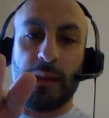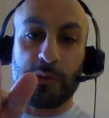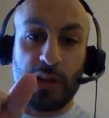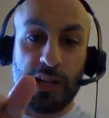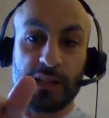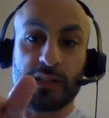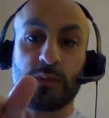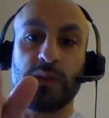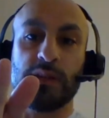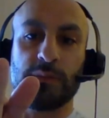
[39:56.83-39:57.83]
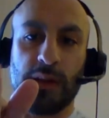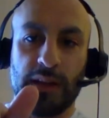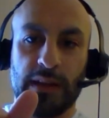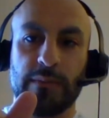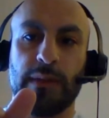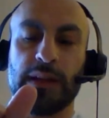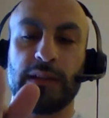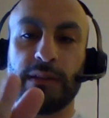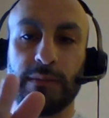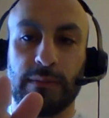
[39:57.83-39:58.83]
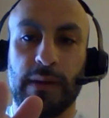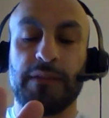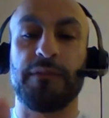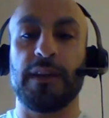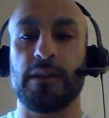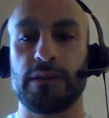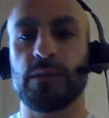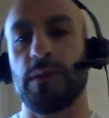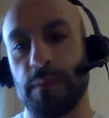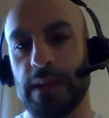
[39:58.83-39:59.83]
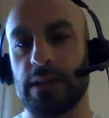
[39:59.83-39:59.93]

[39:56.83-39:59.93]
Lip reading: I'm trying to squeeze my fingers with my